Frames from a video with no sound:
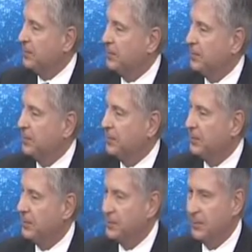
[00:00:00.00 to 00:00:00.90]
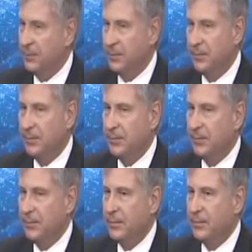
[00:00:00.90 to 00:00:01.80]

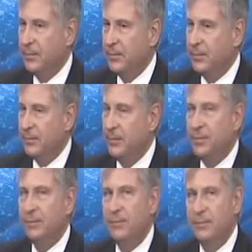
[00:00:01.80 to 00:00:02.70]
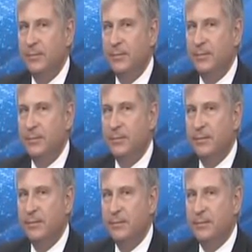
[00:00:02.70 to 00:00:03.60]

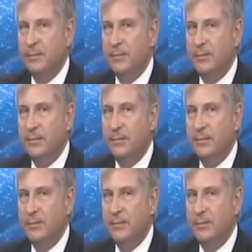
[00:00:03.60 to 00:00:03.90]
The person shown says nothing.